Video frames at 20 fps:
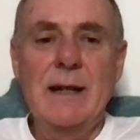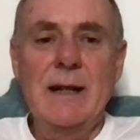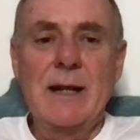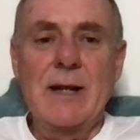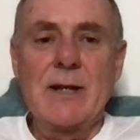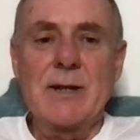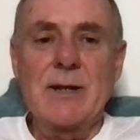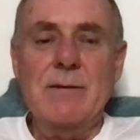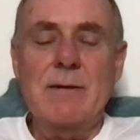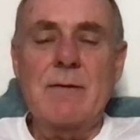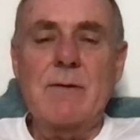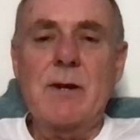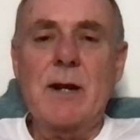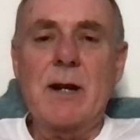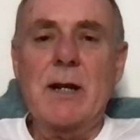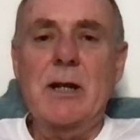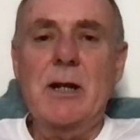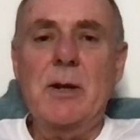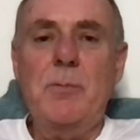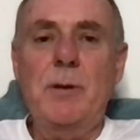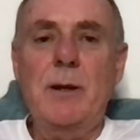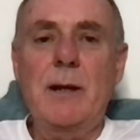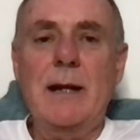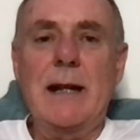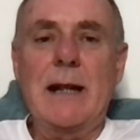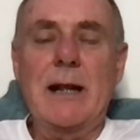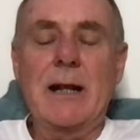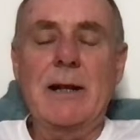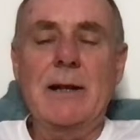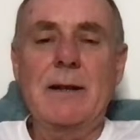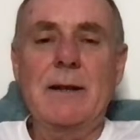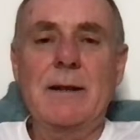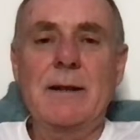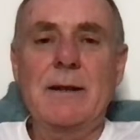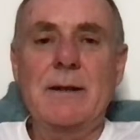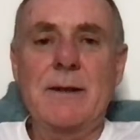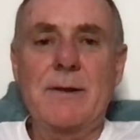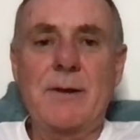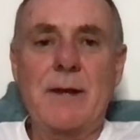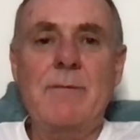So we've got a couple of little,
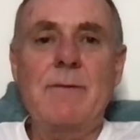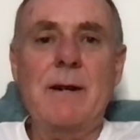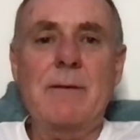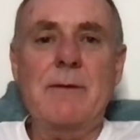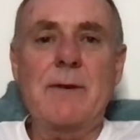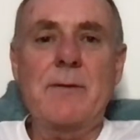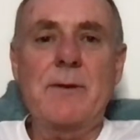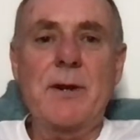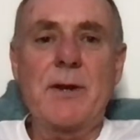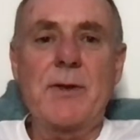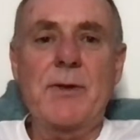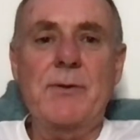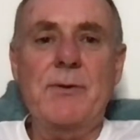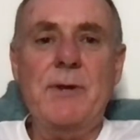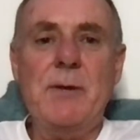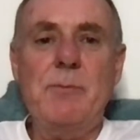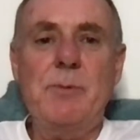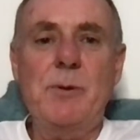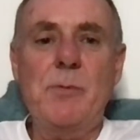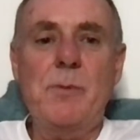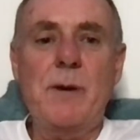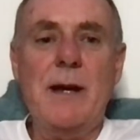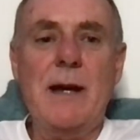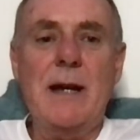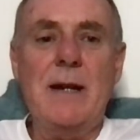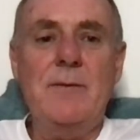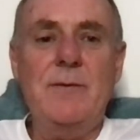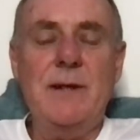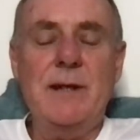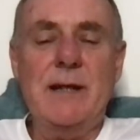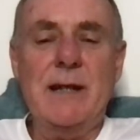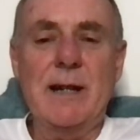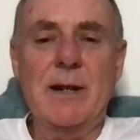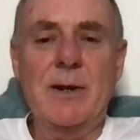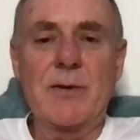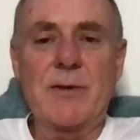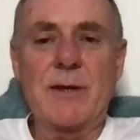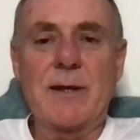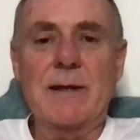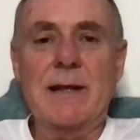in fact, we've got 3 prepared
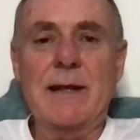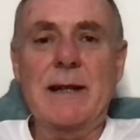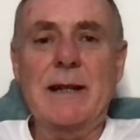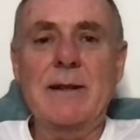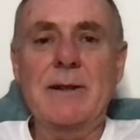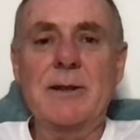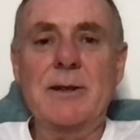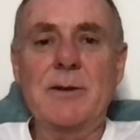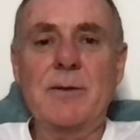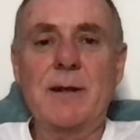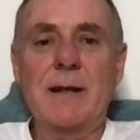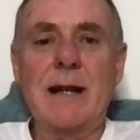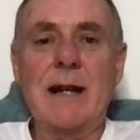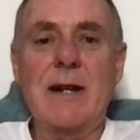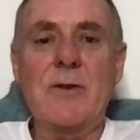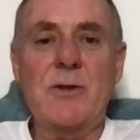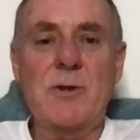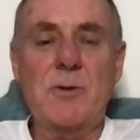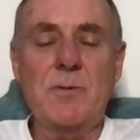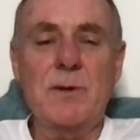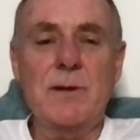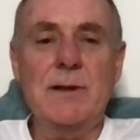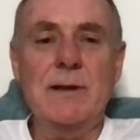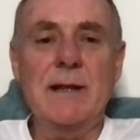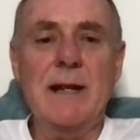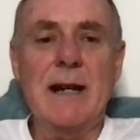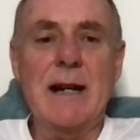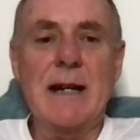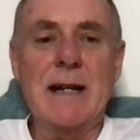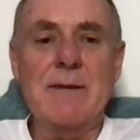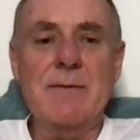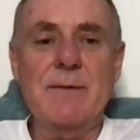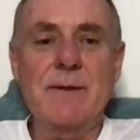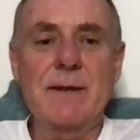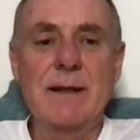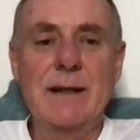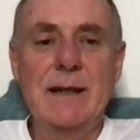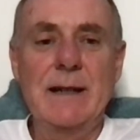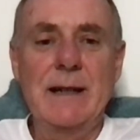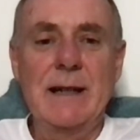videos, and then I'll do an actual live
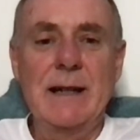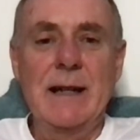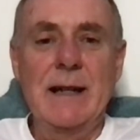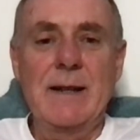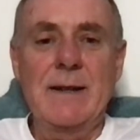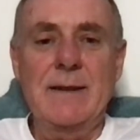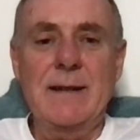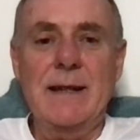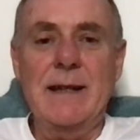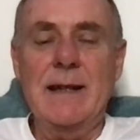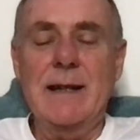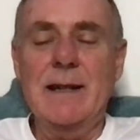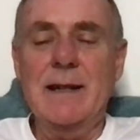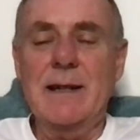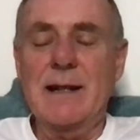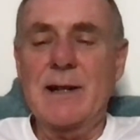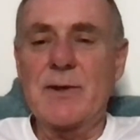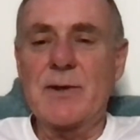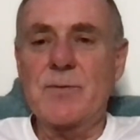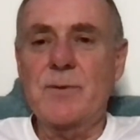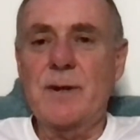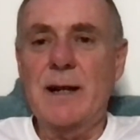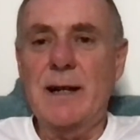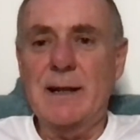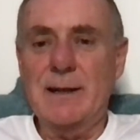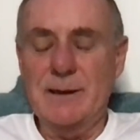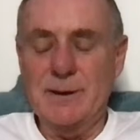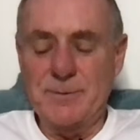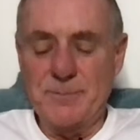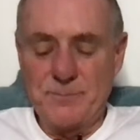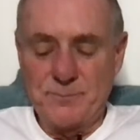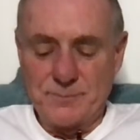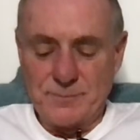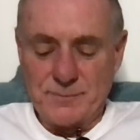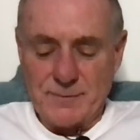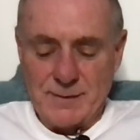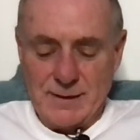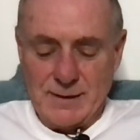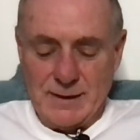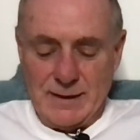thing as well.
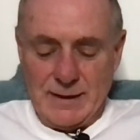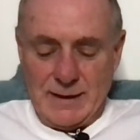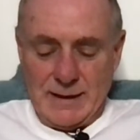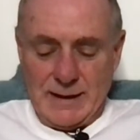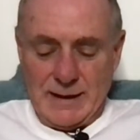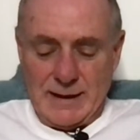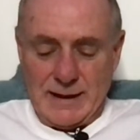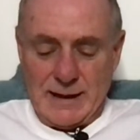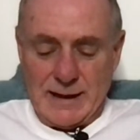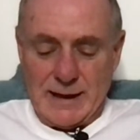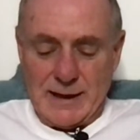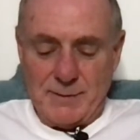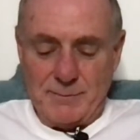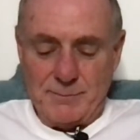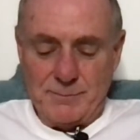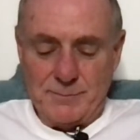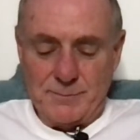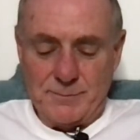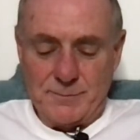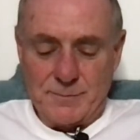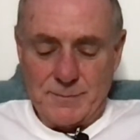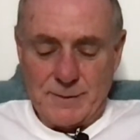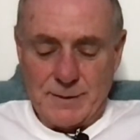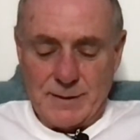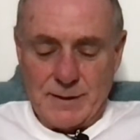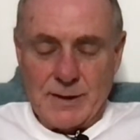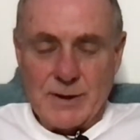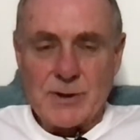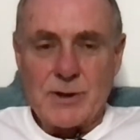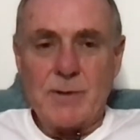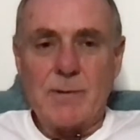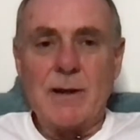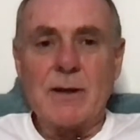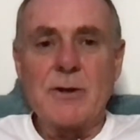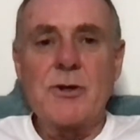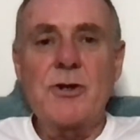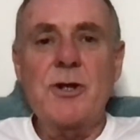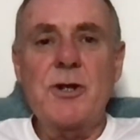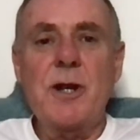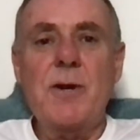So
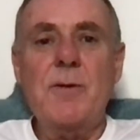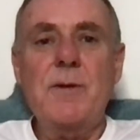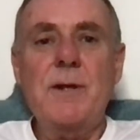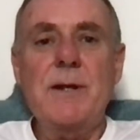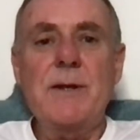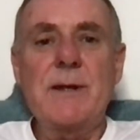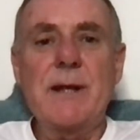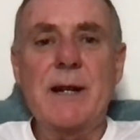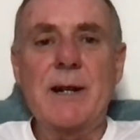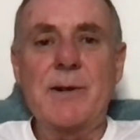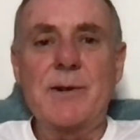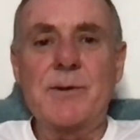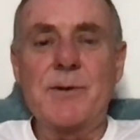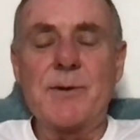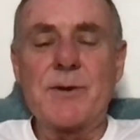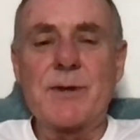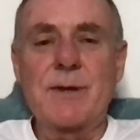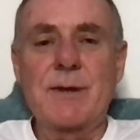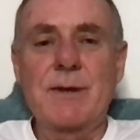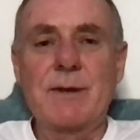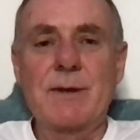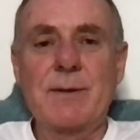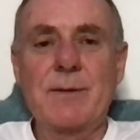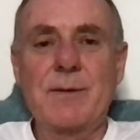I'll show you those.